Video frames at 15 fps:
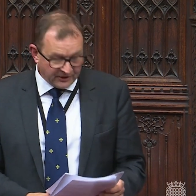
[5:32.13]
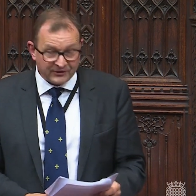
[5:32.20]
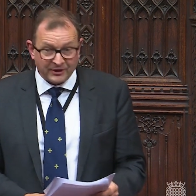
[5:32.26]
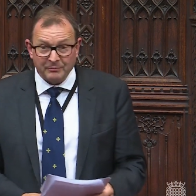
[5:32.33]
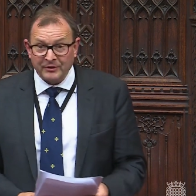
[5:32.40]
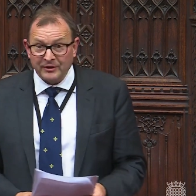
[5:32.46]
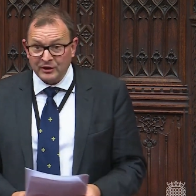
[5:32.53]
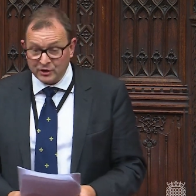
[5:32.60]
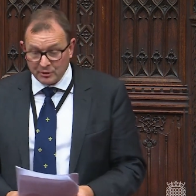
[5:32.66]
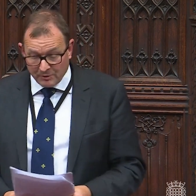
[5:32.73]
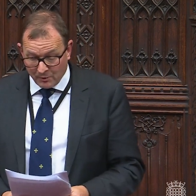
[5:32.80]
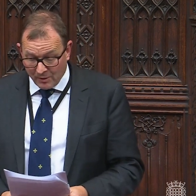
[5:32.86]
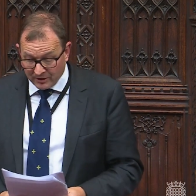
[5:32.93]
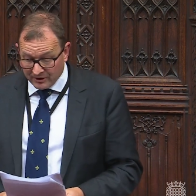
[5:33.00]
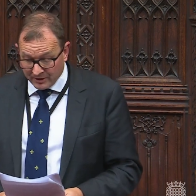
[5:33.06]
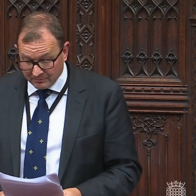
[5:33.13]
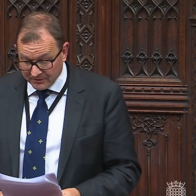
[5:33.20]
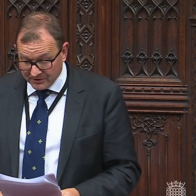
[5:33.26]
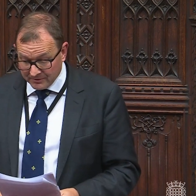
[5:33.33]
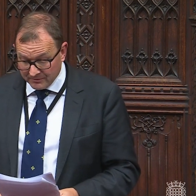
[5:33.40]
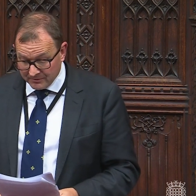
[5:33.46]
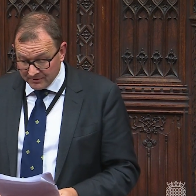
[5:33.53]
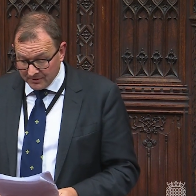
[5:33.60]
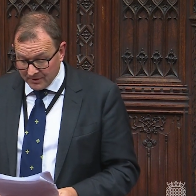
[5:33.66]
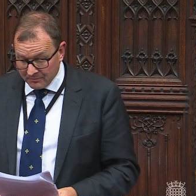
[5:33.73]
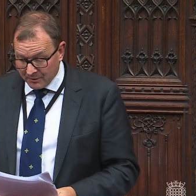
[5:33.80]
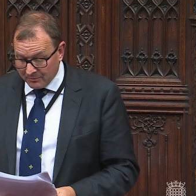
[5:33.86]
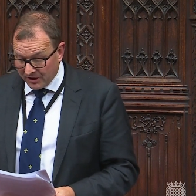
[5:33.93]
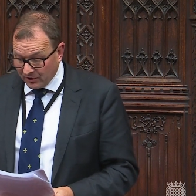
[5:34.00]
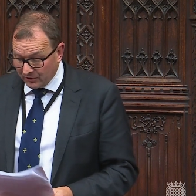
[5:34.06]
That's something that should be welcomed.
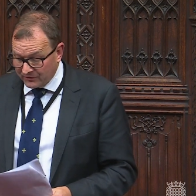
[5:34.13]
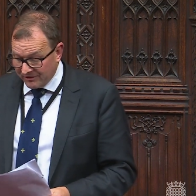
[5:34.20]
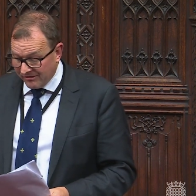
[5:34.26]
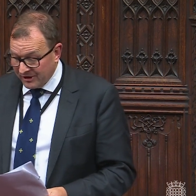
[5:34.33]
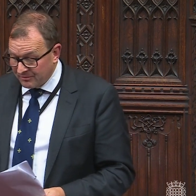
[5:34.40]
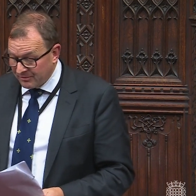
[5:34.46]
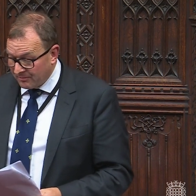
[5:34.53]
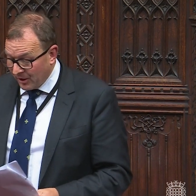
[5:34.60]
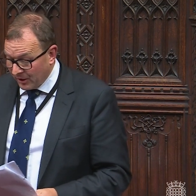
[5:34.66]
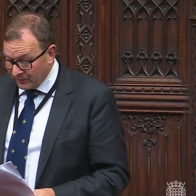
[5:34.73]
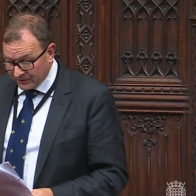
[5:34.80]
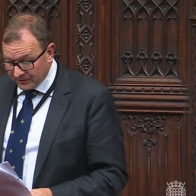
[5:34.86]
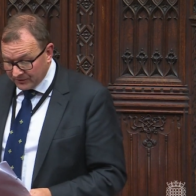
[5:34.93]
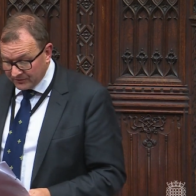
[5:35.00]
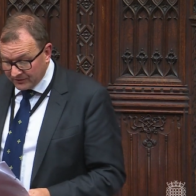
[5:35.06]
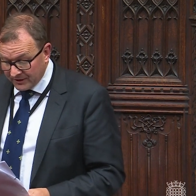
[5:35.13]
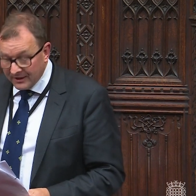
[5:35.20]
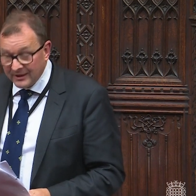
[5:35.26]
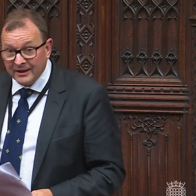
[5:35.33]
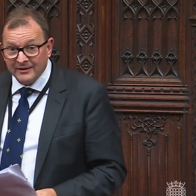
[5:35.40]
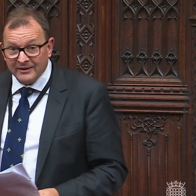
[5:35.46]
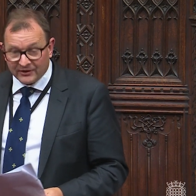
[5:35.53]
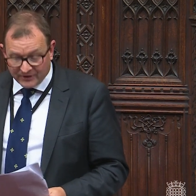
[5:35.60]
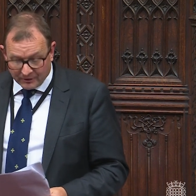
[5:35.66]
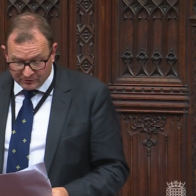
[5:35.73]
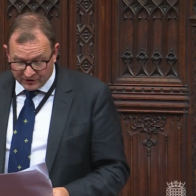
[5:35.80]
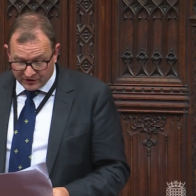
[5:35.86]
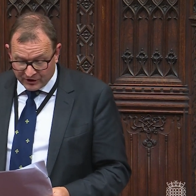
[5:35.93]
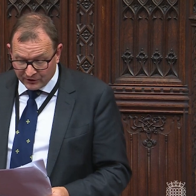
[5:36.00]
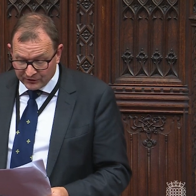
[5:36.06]
But, my lords, they're only proposals, they're
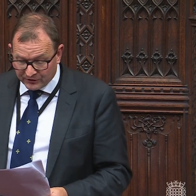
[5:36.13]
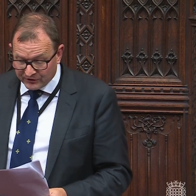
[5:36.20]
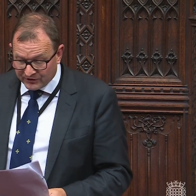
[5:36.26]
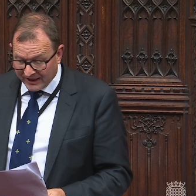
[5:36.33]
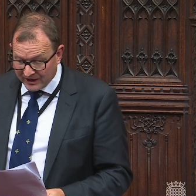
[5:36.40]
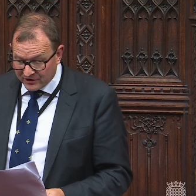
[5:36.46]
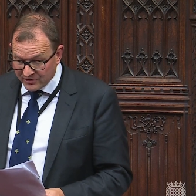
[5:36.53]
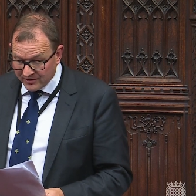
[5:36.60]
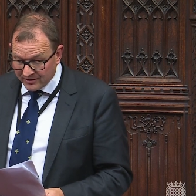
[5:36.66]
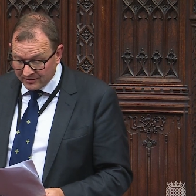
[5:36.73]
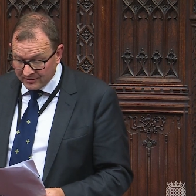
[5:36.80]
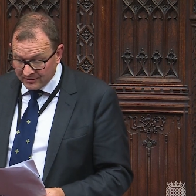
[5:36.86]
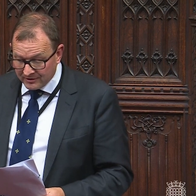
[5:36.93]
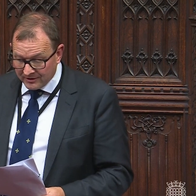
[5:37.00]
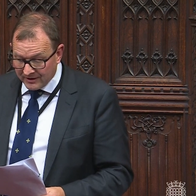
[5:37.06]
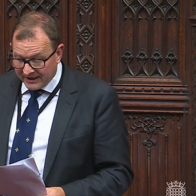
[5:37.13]
subject to consultation,